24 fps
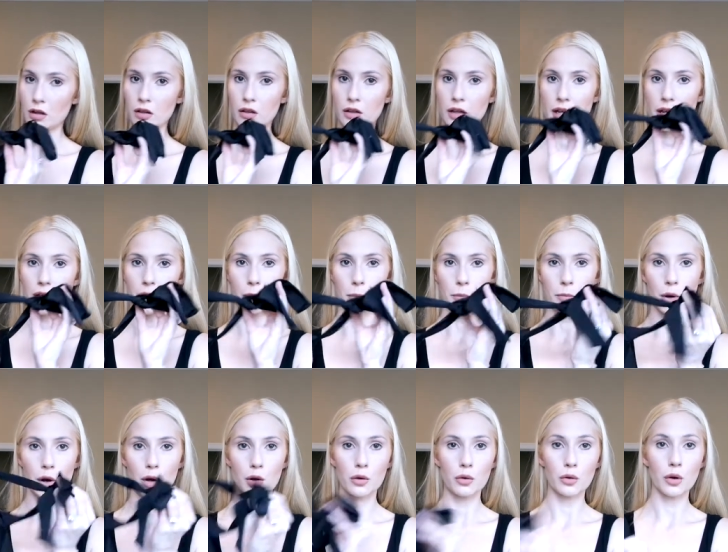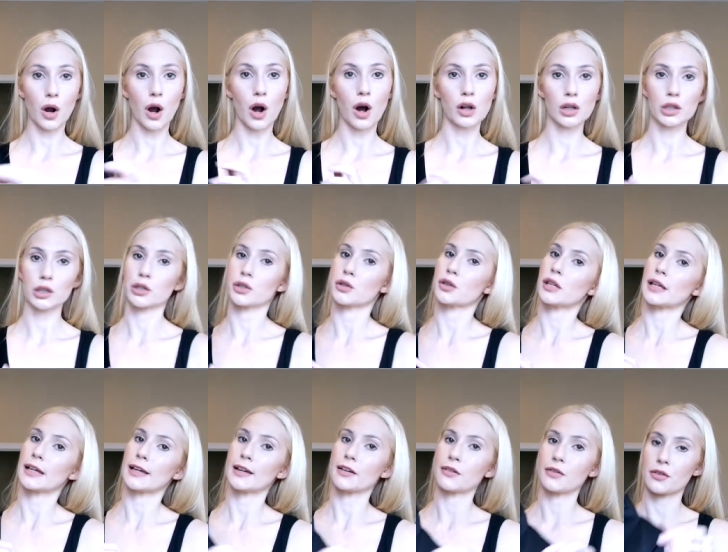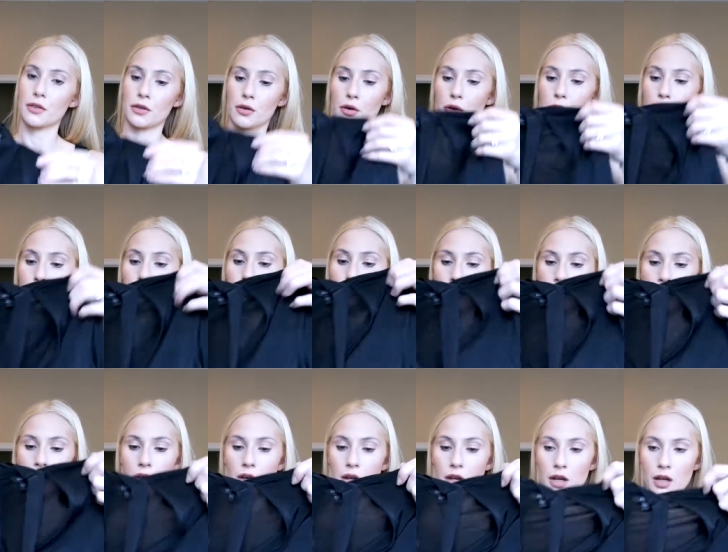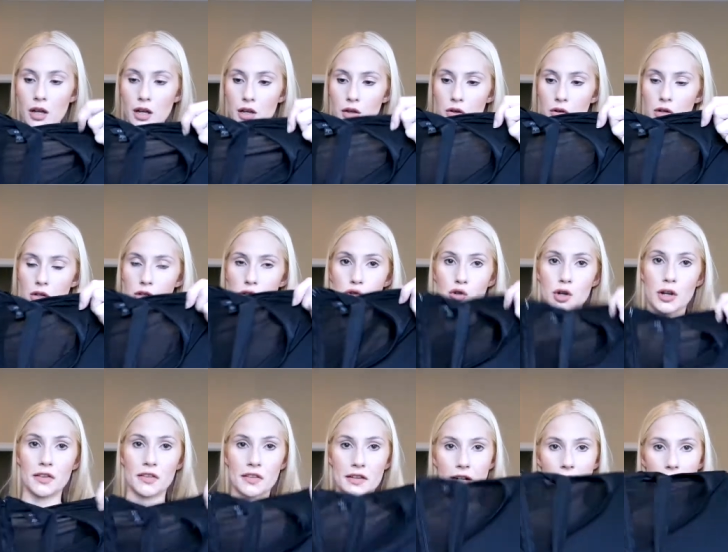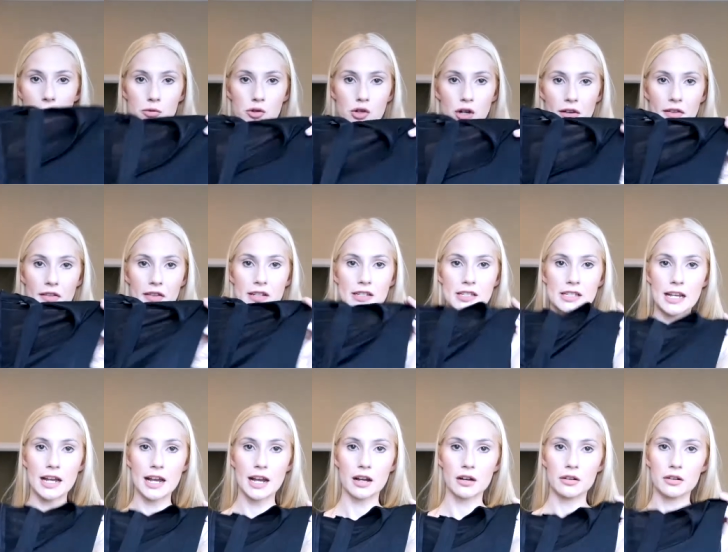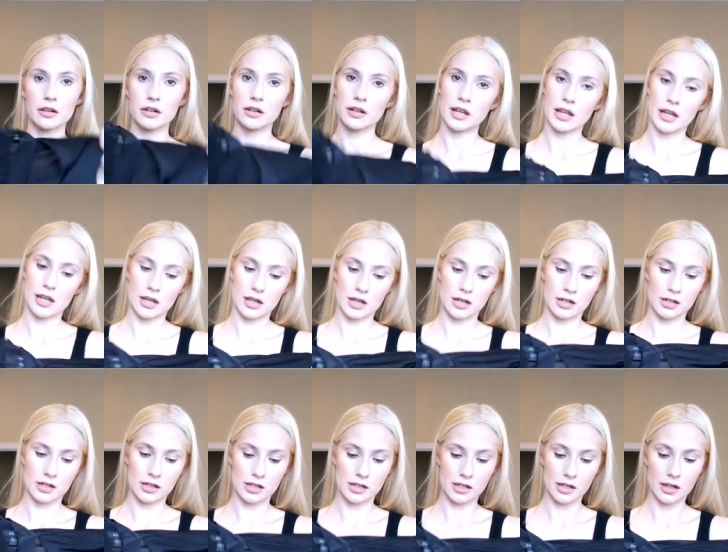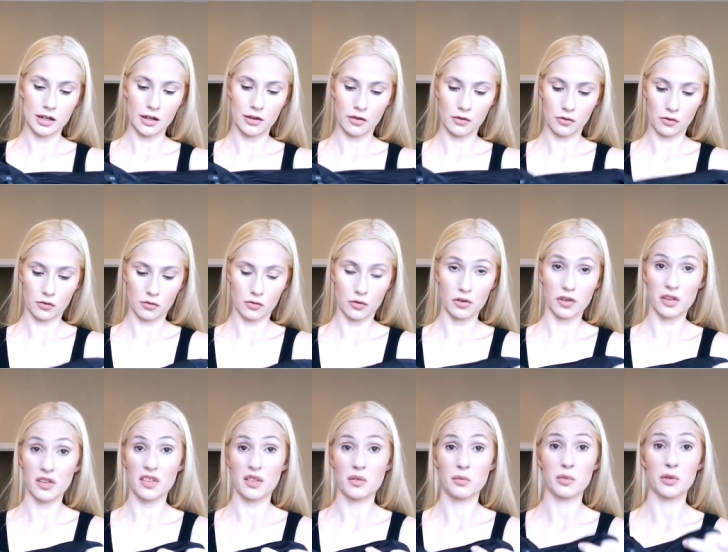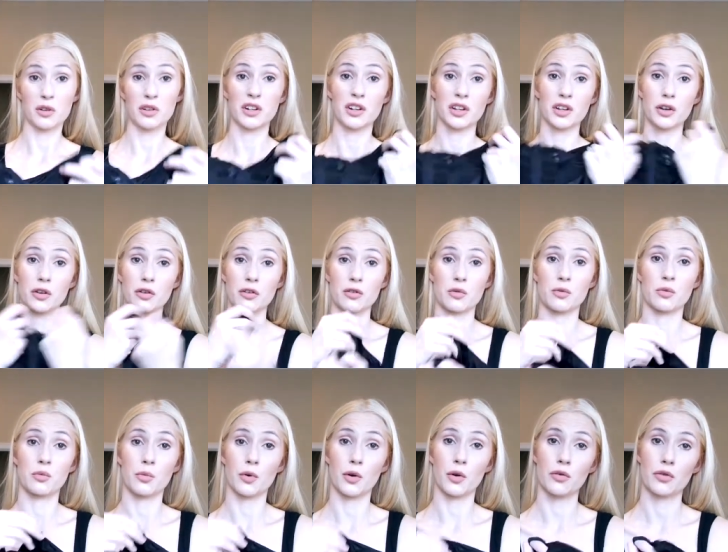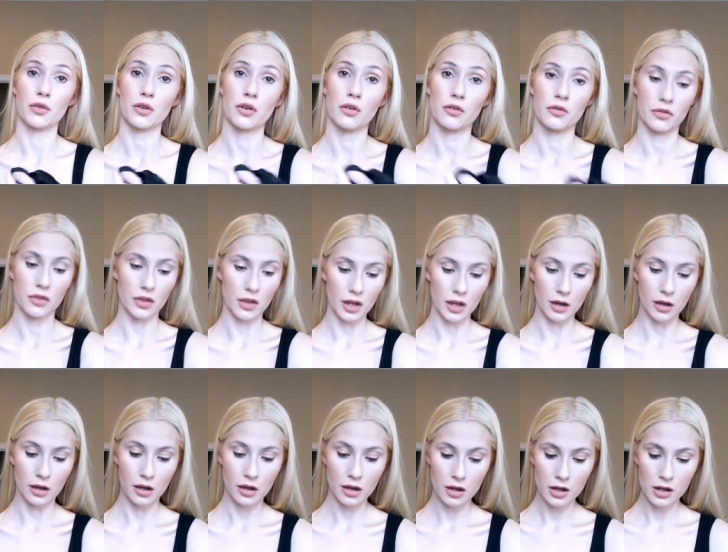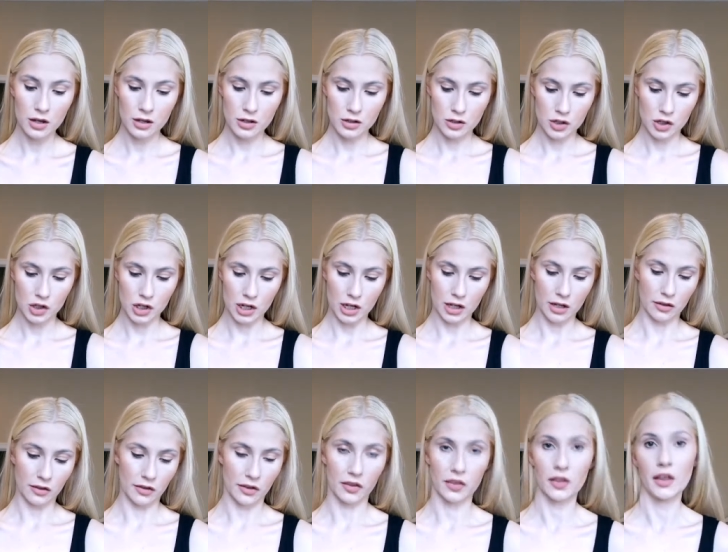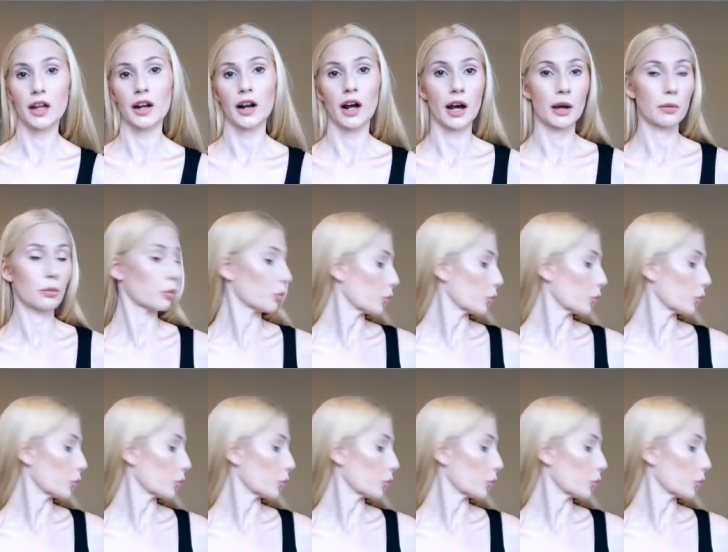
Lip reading: like bow collar thing, so you can dress it up, dress it down, and it's just really simple and it goes with both of the jeans that I'm